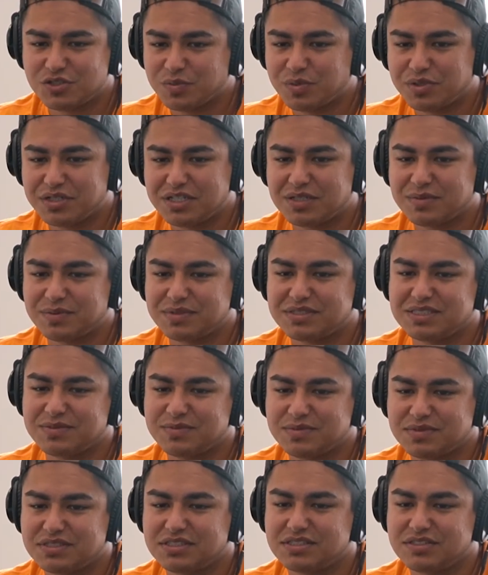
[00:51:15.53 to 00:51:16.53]
you put up, it
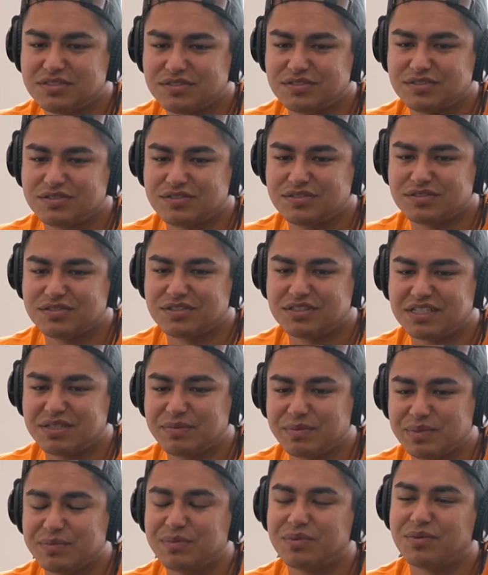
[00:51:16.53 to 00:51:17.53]
seems to
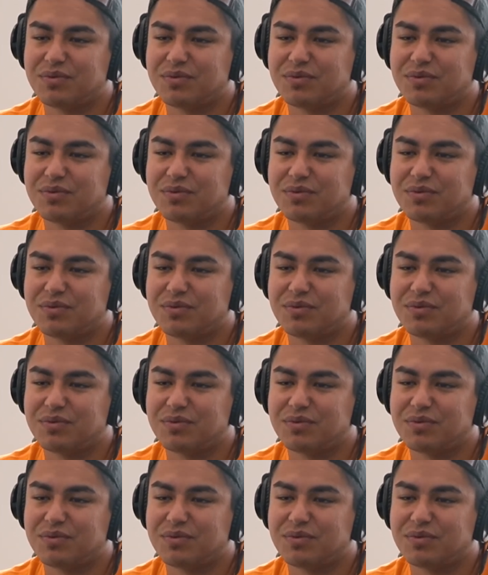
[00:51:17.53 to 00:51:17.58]
keep people